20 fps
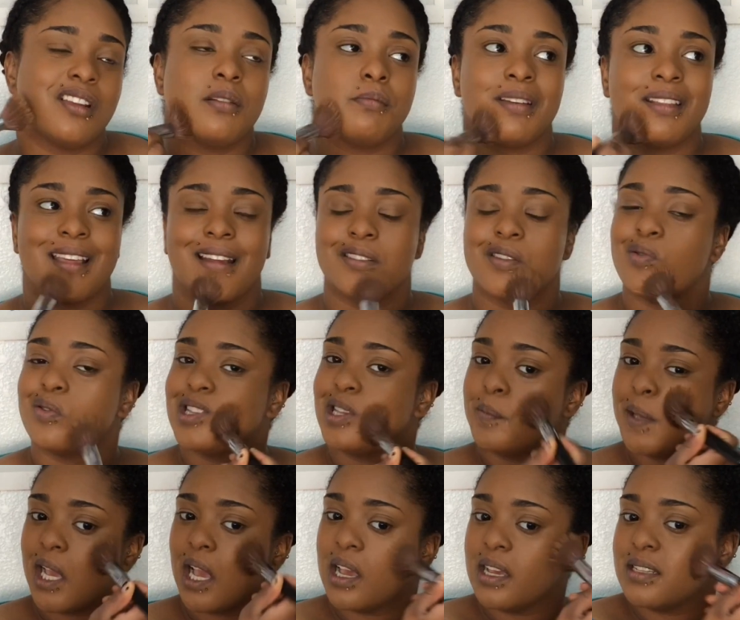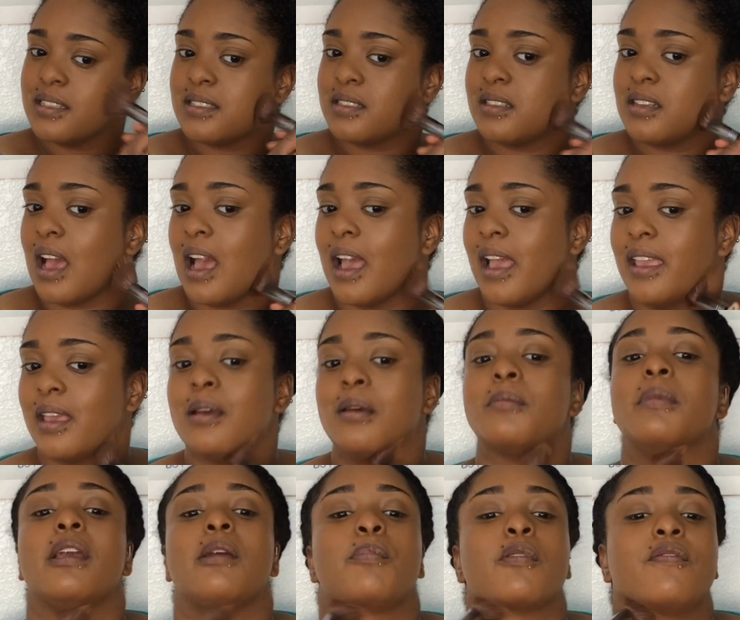but that's only because I am
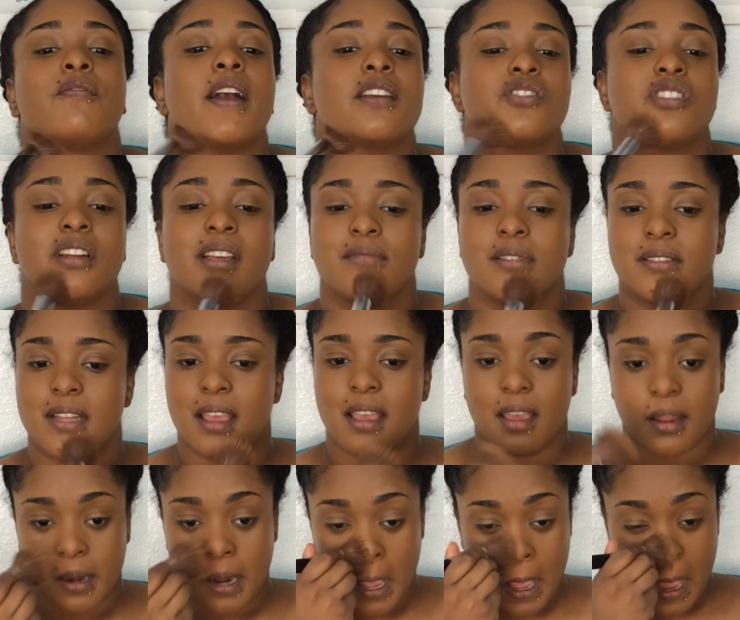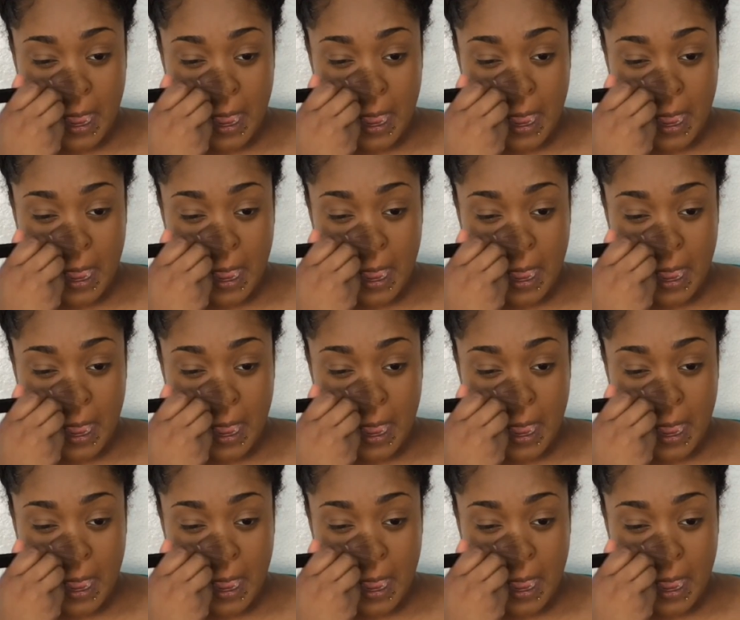a perfectionist and